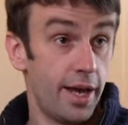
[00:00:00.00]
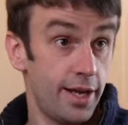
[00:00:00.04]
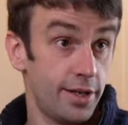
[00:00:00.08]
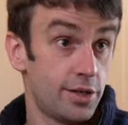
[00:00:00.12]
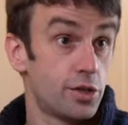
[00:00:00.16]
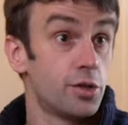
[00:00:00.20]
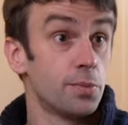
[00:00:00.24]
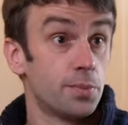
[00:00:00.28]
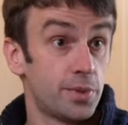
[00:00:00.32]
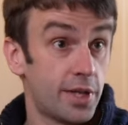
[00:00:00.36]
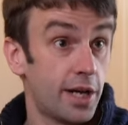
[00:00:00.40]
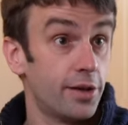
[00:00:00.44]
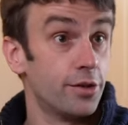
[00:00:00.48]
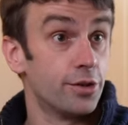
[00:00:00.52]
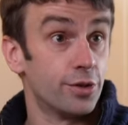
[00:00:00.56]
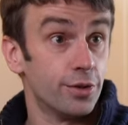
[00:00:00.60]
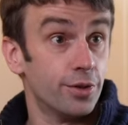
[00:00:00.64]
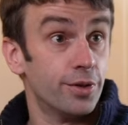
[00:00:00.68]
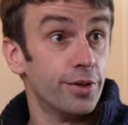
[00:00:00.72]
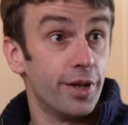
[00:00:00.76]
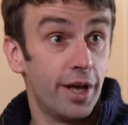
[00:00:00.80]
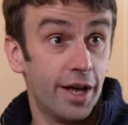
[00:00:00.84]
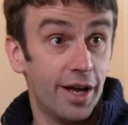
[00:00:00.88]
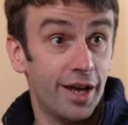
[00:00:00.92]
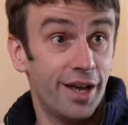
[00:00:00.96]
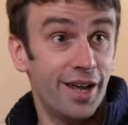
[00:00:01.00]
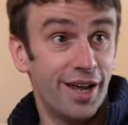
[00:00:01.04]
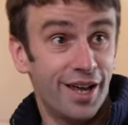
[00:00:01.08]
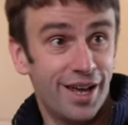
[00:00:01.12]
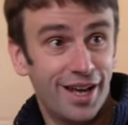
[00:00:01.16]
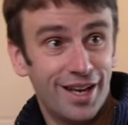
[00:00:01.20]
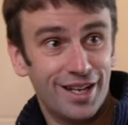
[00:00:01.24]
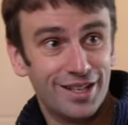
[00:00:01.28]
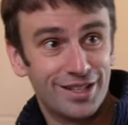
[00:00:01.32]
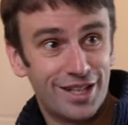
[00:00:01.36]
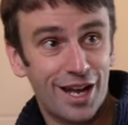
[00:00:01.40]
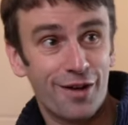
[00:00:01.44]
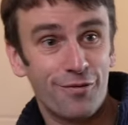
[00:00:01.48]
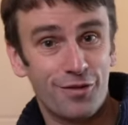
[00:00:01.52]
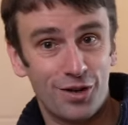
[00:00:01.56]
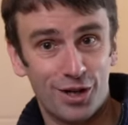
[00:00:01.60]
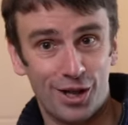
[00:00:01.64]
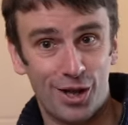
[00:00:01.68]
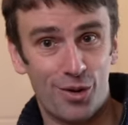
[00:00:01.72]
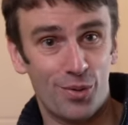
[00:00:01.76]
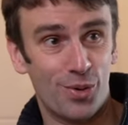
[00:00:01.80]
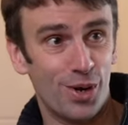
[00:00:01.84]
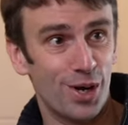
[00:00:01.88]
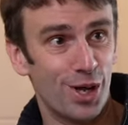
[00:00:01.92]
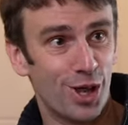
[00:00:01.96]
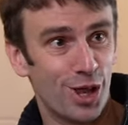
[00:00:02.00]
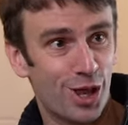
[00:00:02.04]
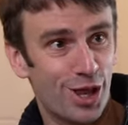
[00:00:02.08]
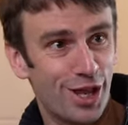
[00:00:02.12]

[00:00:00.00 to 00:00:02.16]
It's substantial. Yeah. It's definitely worth.